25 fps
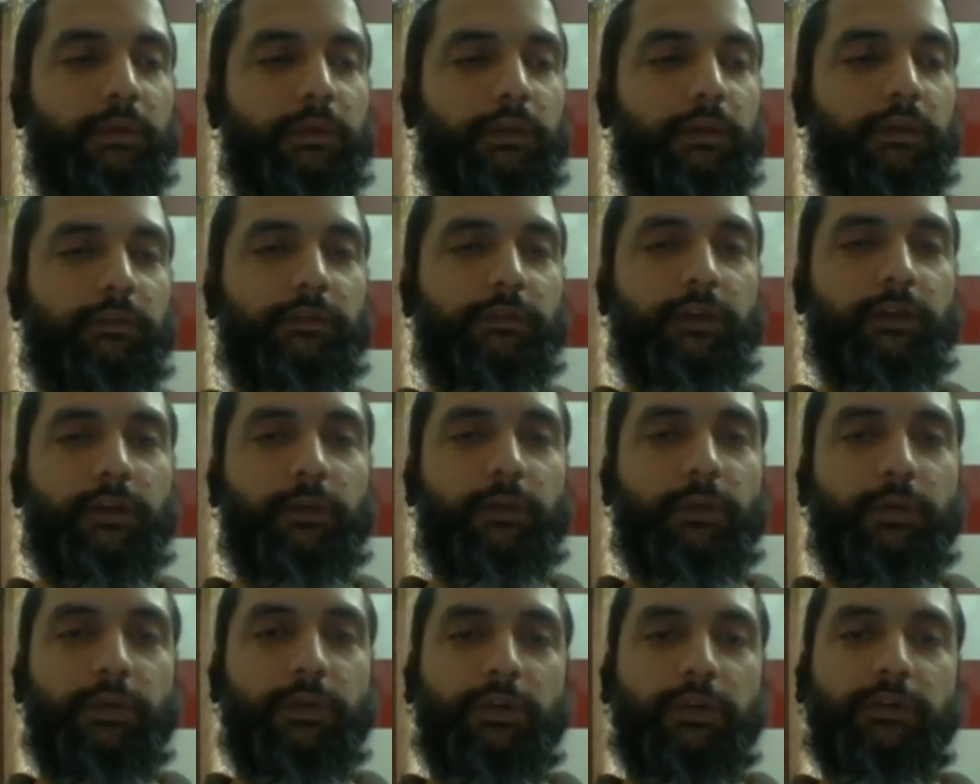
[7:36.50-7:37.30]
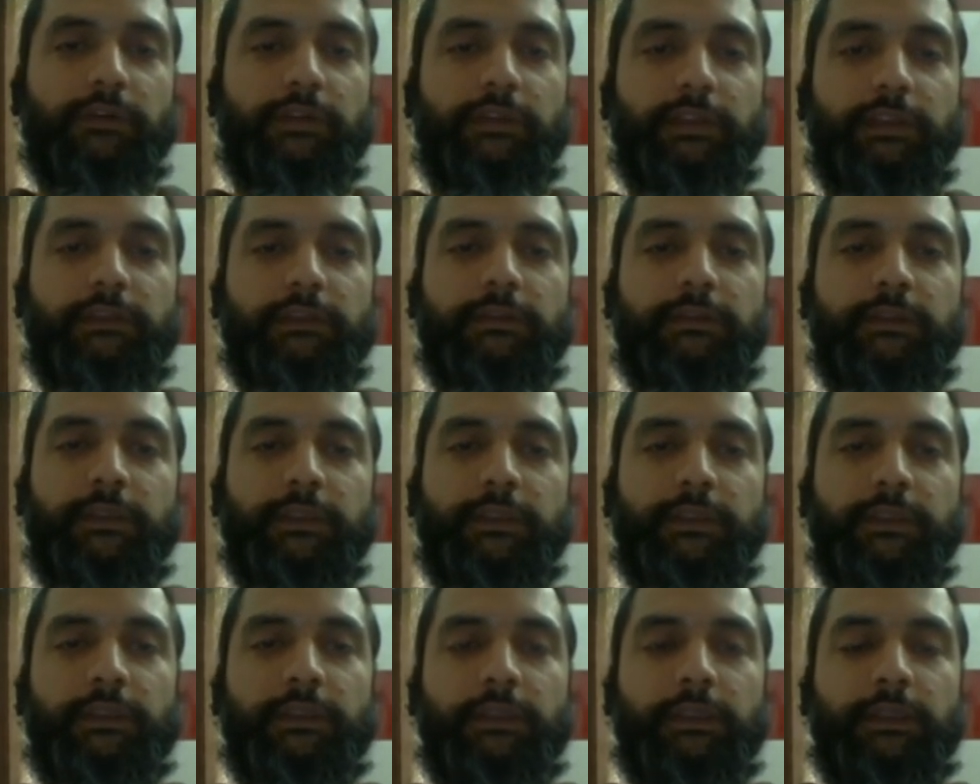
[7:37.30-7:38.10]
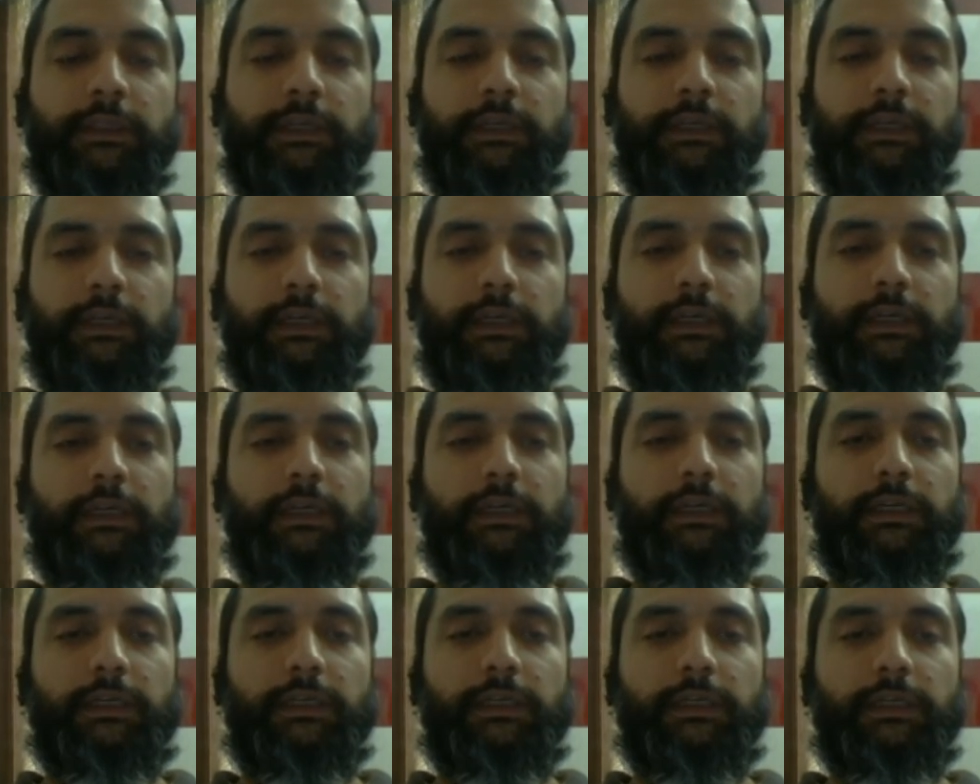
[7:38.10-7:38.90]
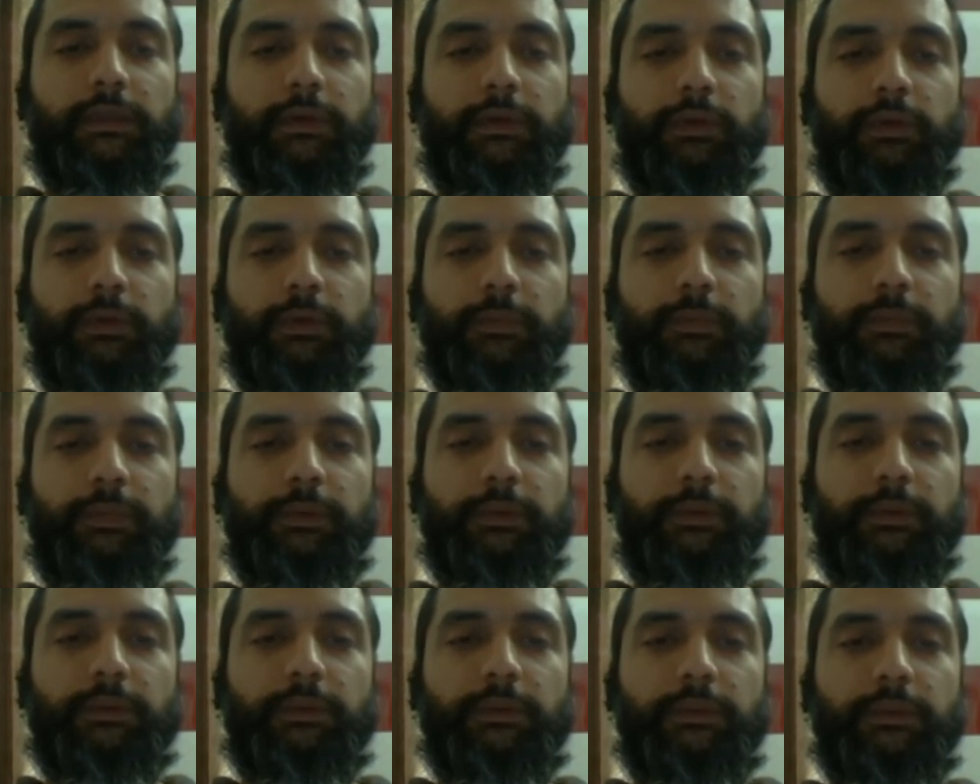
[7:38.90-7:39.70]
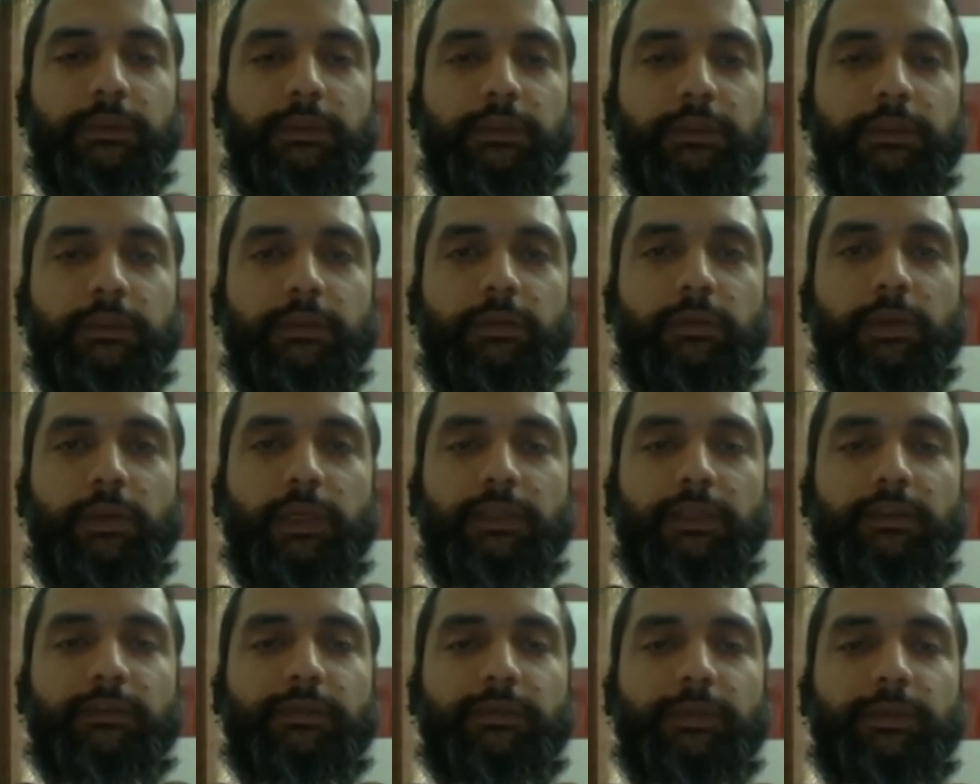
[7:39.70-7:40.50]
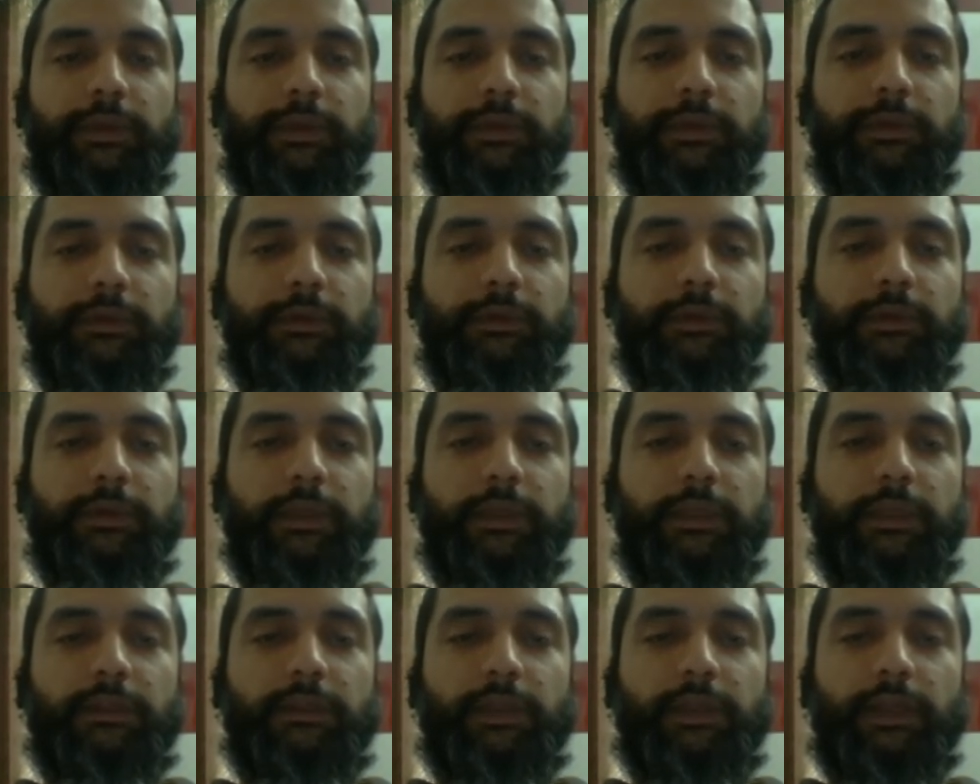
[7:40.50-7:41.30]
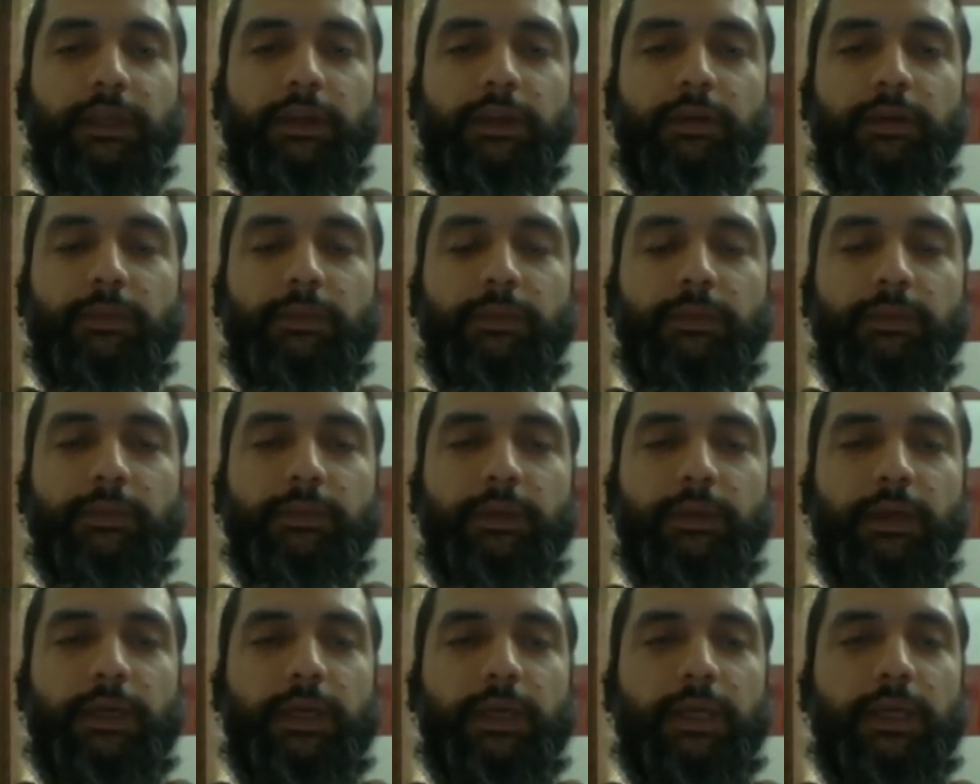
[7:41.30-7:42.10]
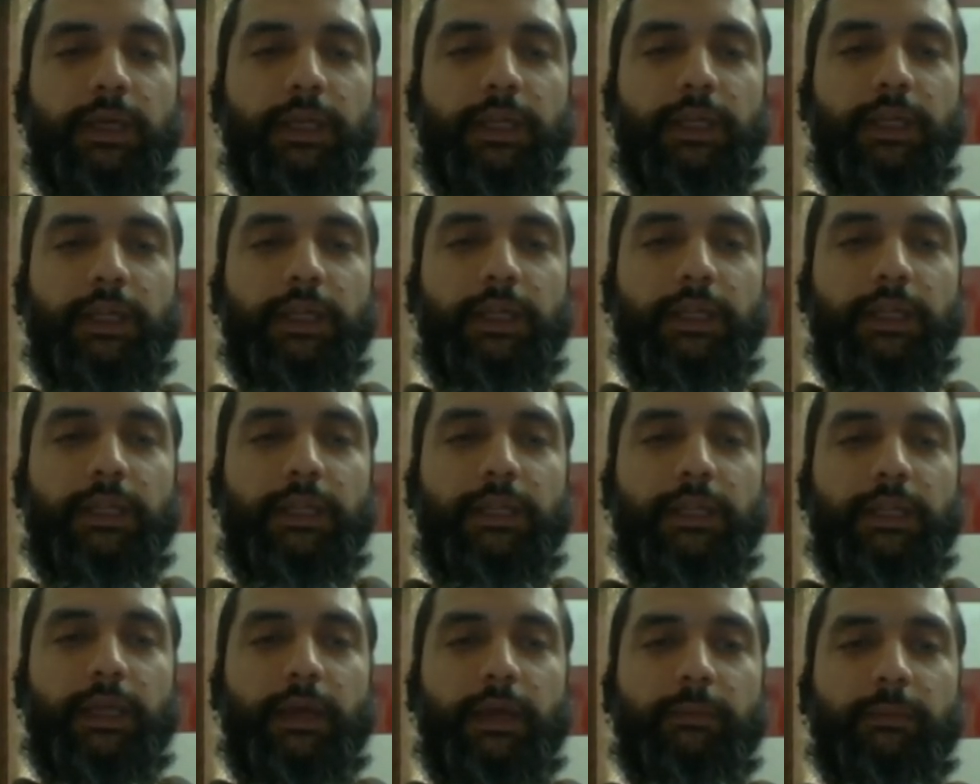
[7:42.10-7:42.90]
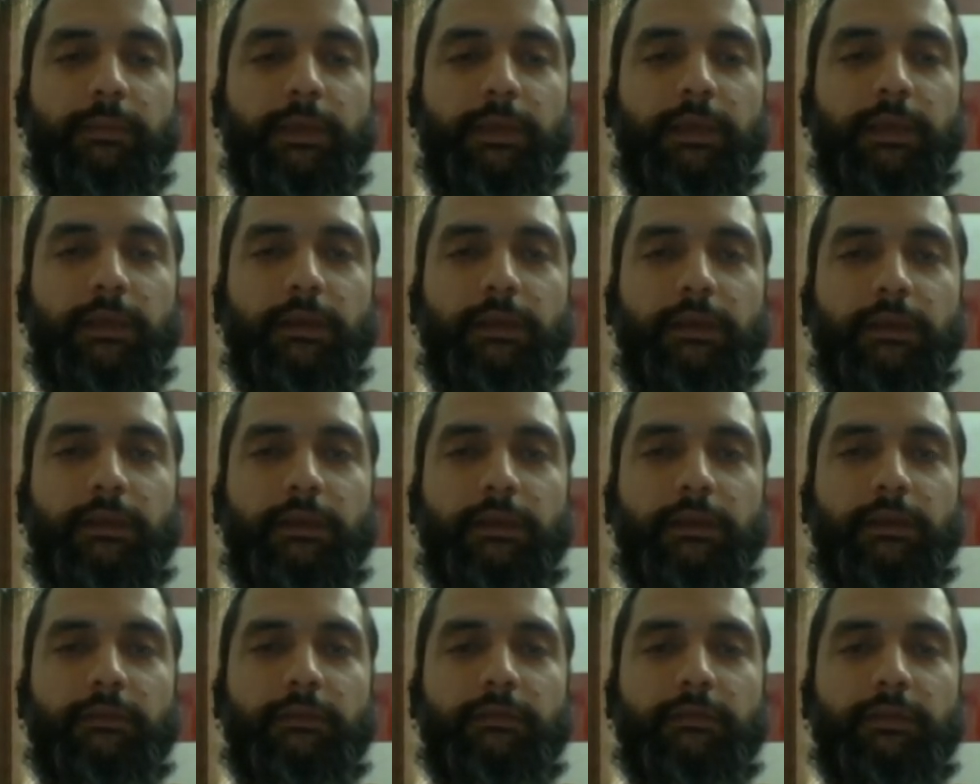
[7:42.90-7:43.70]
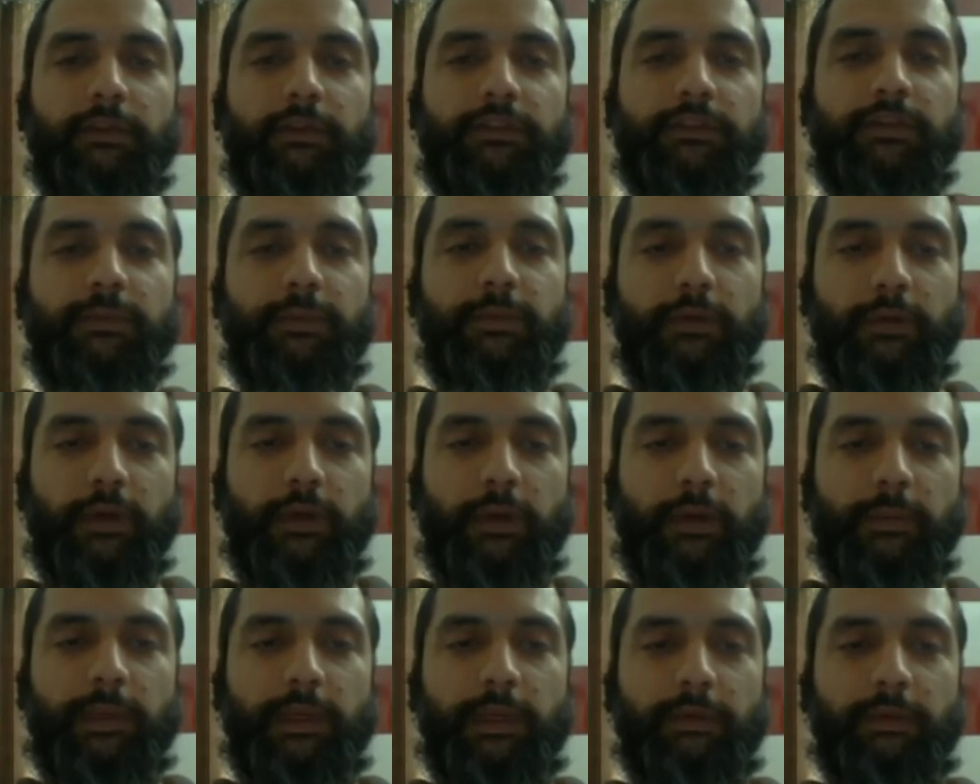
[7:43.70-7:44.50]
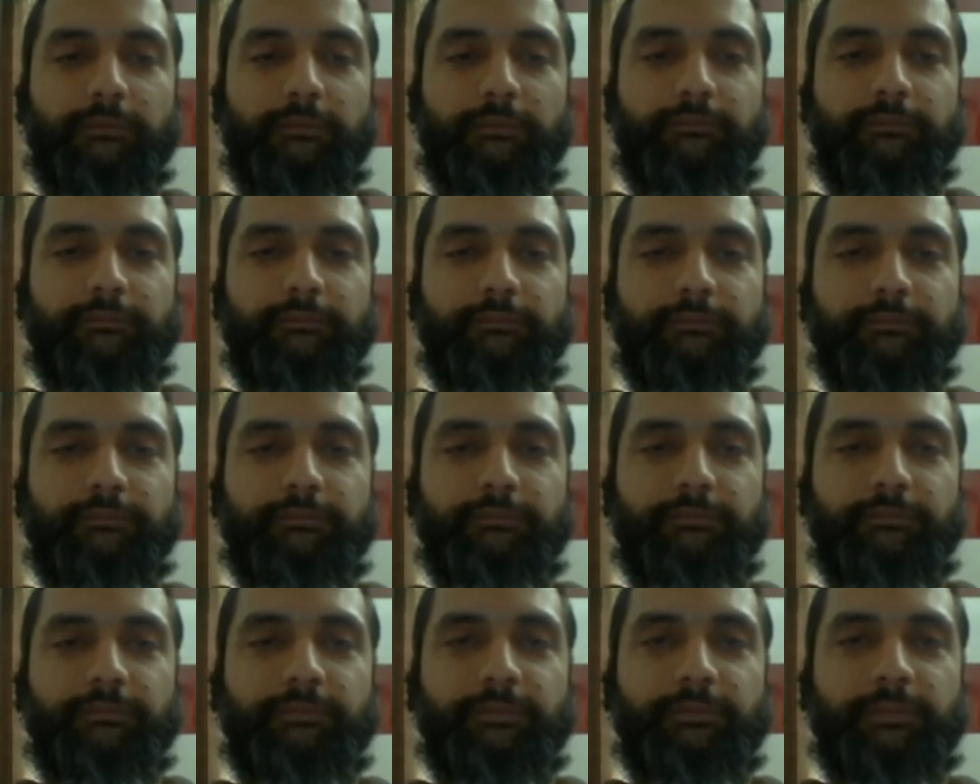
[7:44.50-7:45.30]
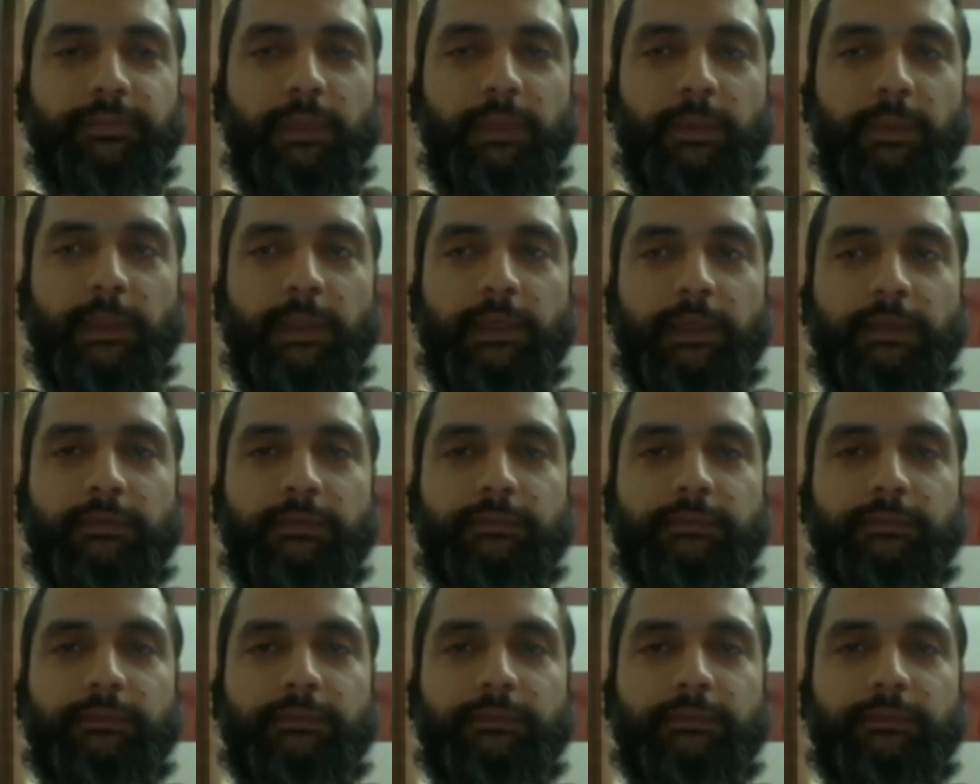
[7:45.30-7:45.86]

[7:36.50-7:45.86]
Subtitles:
we are going to cover it. I hope you like this video, and thank you, and happy function programming. Bye bye.